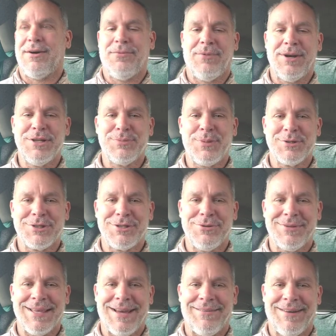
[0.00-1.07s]
What are you supposed to
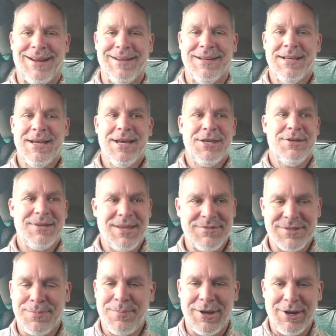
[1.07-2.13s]
do with that, right? You
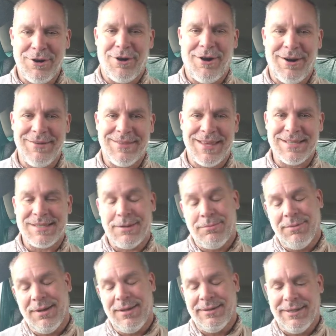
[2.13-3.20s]
give somebody your heart, and they say,
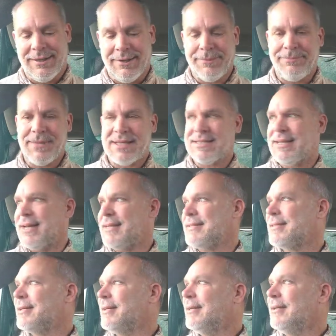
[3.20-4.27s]
"Well, you know, that's
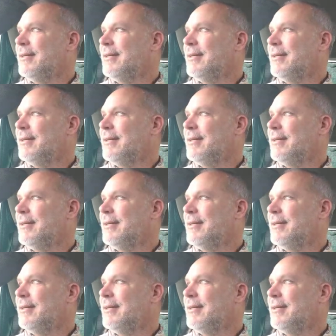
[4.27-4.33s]
nice."